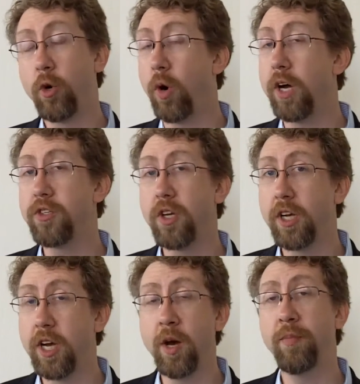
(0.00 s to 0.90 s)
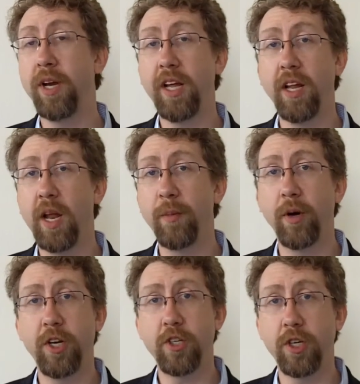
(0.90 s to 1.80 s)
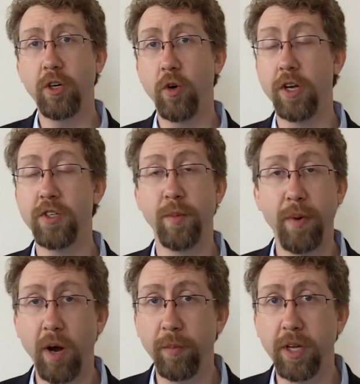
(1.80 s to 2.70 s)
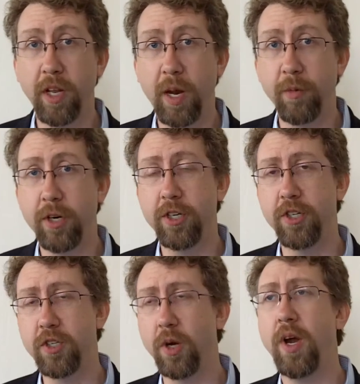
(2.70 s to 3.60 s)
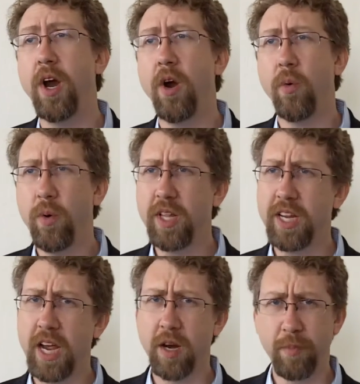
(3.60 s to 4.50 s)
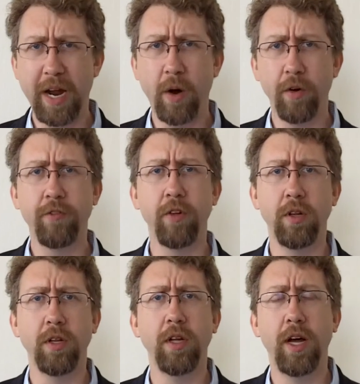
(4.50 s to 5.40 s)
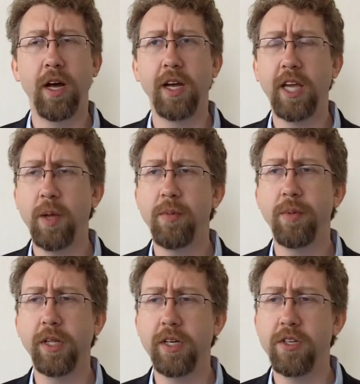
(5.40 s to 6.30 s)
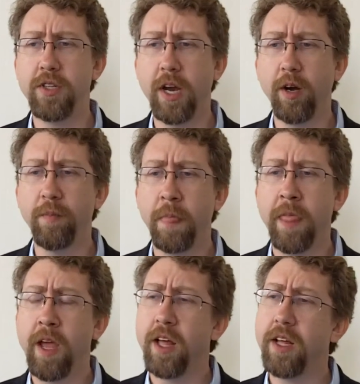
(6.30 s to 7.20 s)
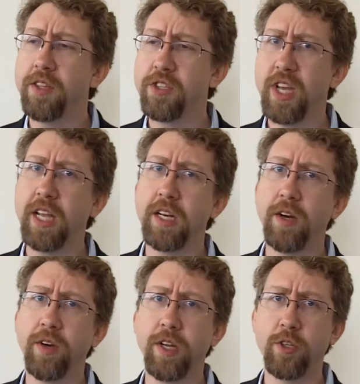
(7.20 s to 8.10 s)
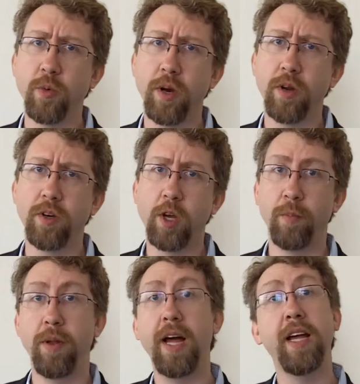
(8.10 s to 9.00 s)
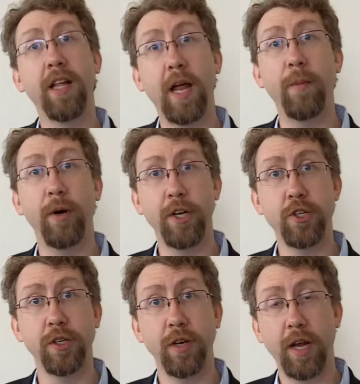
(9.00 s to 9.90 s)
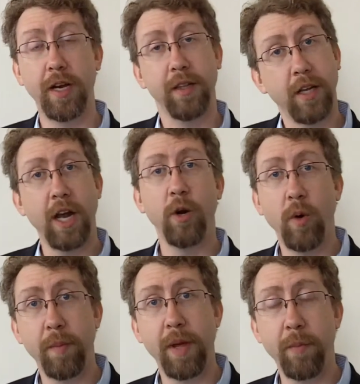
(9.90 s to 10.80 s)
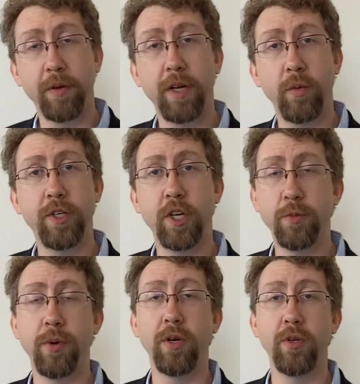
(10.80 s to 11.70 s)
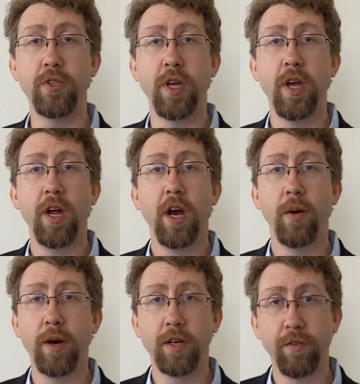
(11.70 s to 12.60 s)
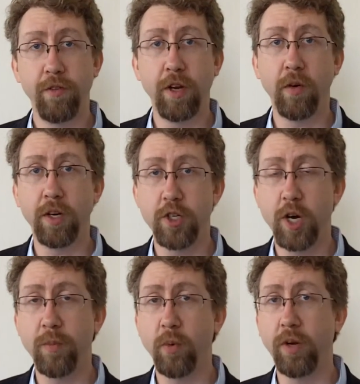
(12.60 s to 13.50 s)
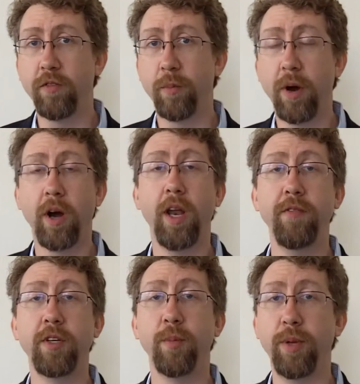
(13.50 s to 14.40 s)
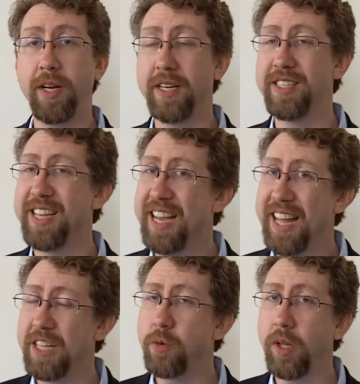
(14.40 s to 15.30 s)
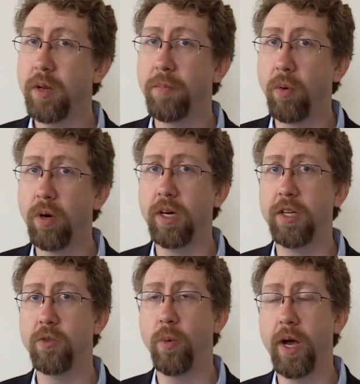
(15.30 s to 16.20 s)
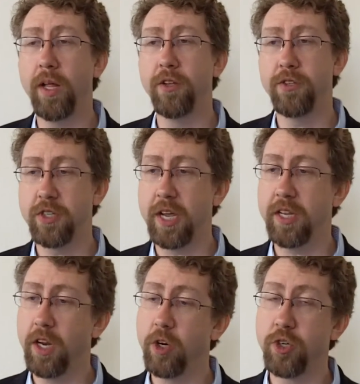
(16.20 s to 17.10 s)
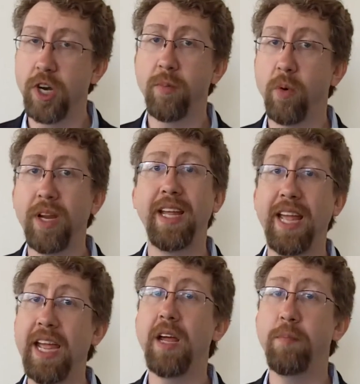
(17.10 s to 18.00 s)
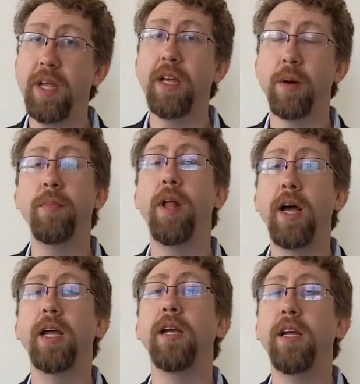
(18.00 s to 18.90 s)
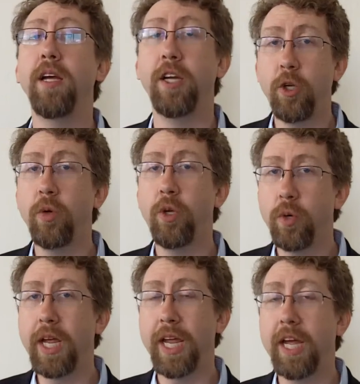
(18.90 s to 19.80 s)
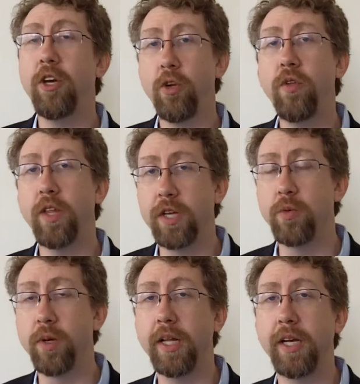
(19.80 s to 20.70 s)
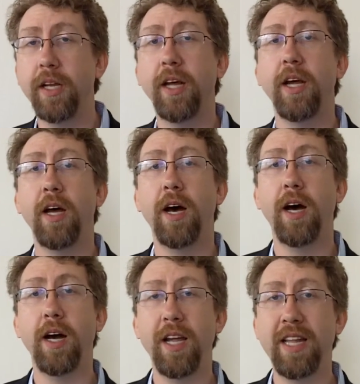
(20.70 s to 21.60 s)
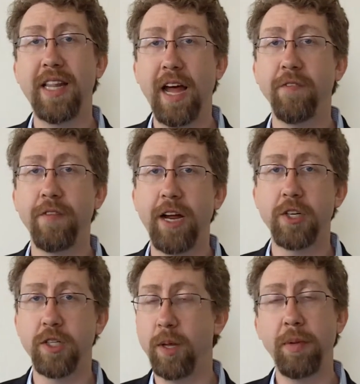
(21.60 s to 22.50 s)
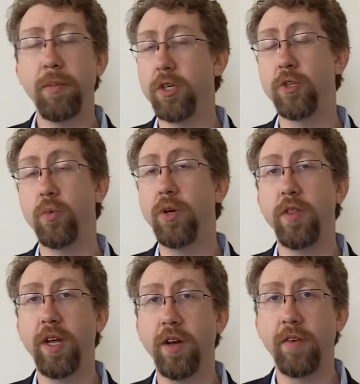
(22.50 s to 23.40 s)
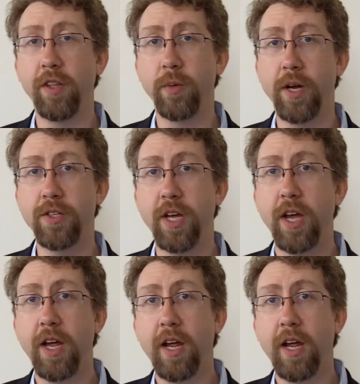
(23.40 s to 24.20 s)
Cross-company collaboration, cross-department collaboration. So really kind of powerful capabilities there. The second area is around compliant collaboration and the kind of white paper that we just produced around configuring SharePoint for Part 11 compliance. That's really important as well. Say, you know, SharePoint can be compliant. You can do things with it in that fashion that people just wouldn't think of otherwise.